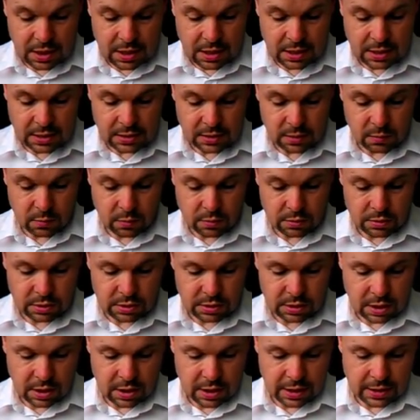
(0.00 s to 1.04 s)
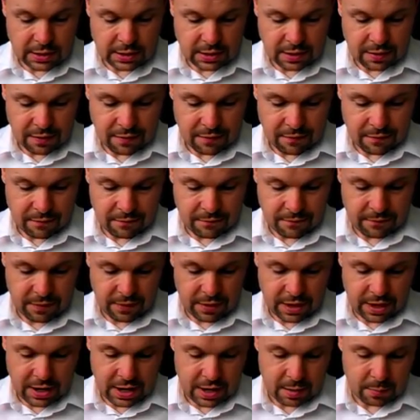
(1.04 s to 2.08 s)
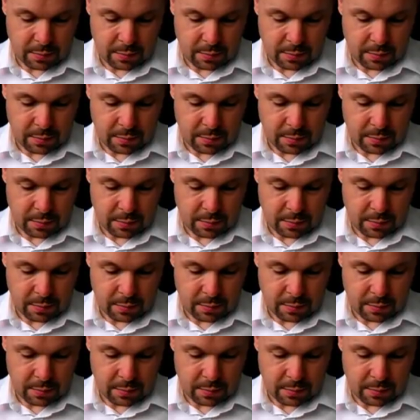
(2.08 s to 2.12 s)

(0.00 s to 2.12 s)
these will slide very